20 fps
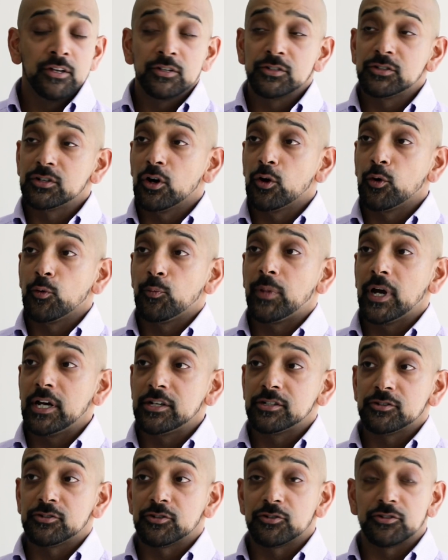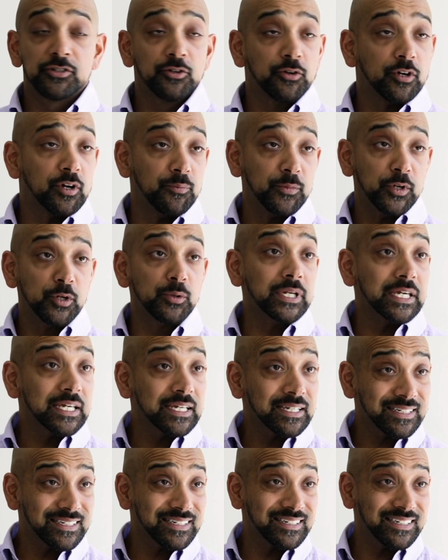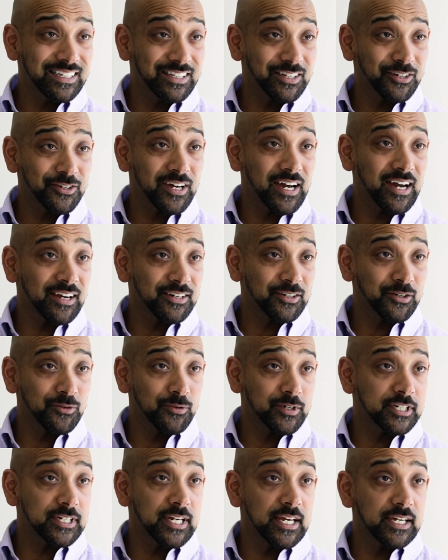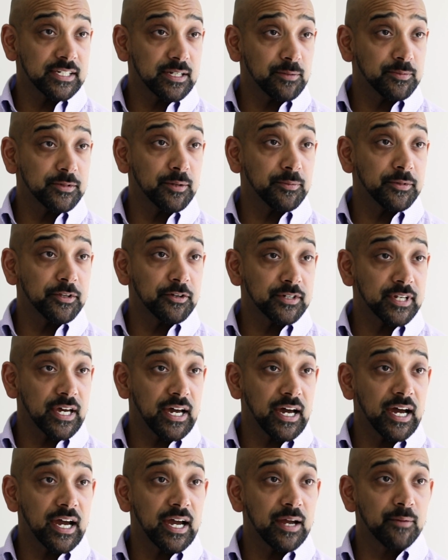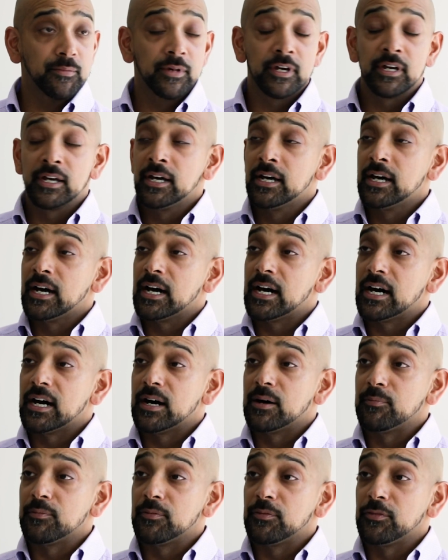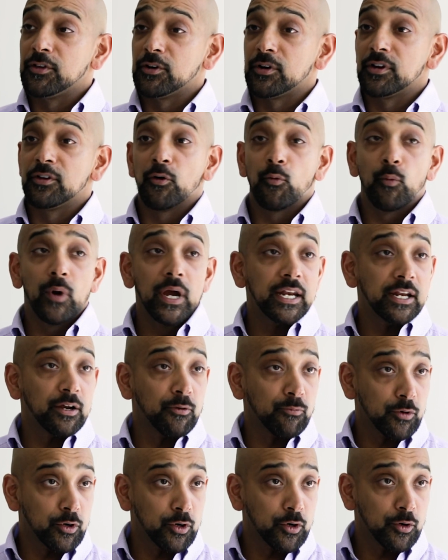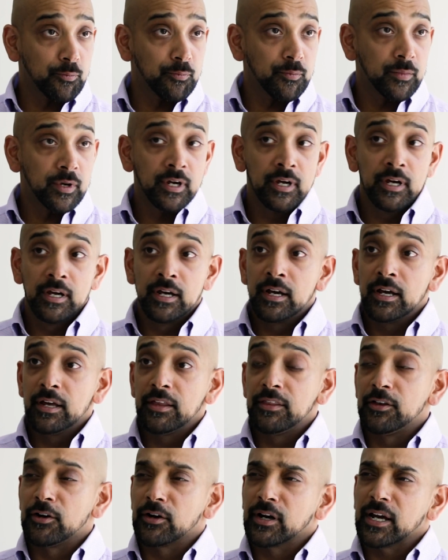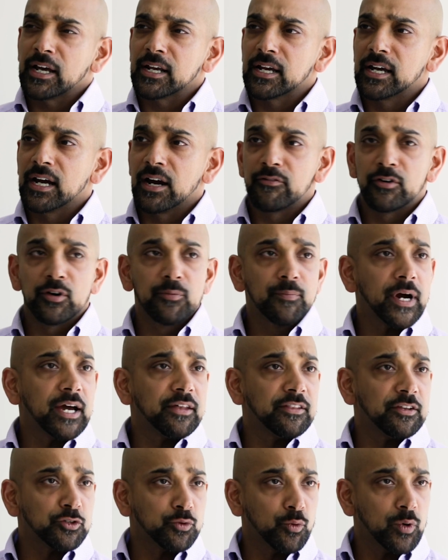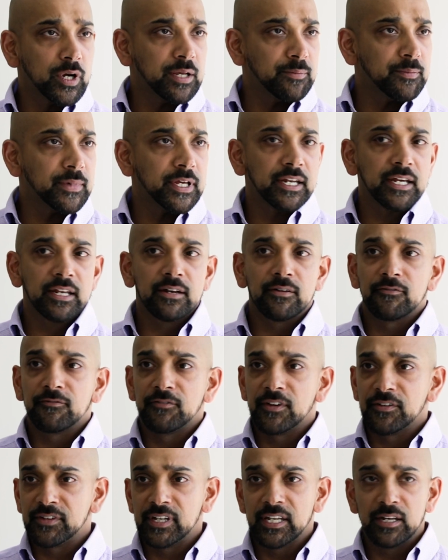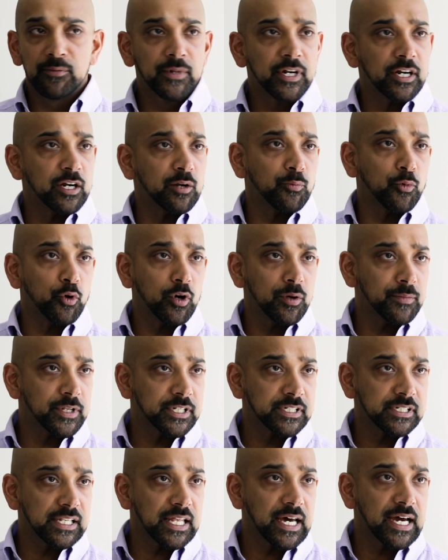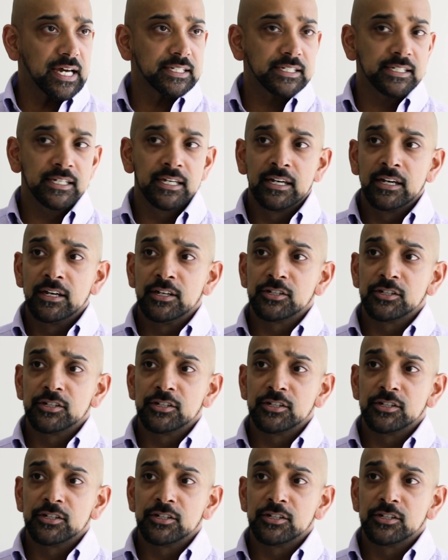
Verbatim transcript: So patients are still commuting to see their doctor, which takes up some of their time. Um, they're in a waiting room. They're kind of governed by the 20 minute, 15 minute appointment slots.